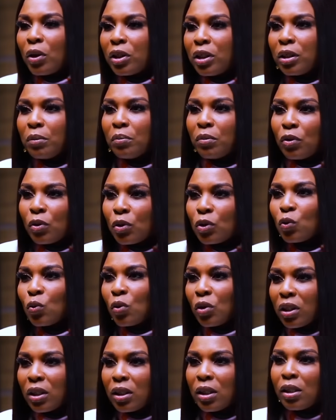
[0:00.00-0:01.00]
bulging.
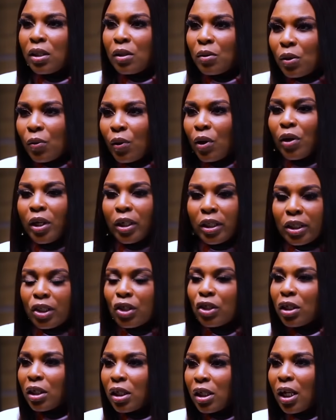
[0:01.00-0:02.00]
Those ones, they were
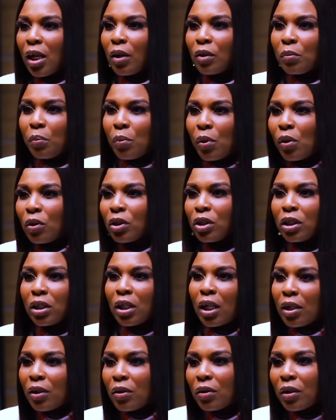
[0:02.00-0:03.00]
already checking out,
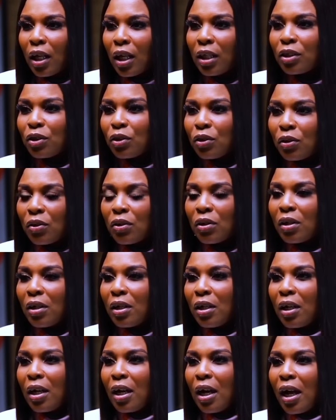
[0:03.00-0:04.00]
bulging all that, you know.
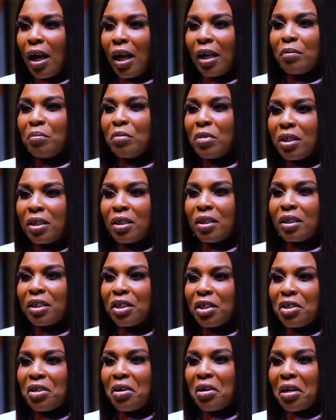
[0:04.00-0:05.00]
And me,
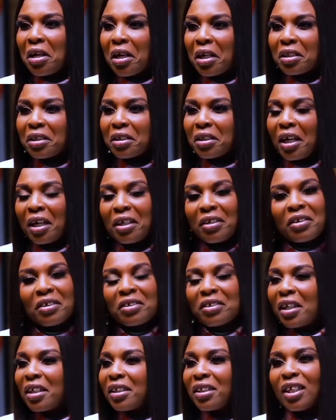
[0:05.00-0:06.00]
the youngest, I
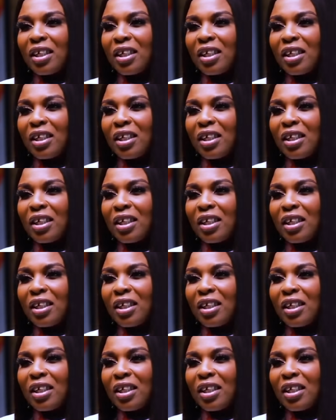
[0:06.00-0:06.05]
just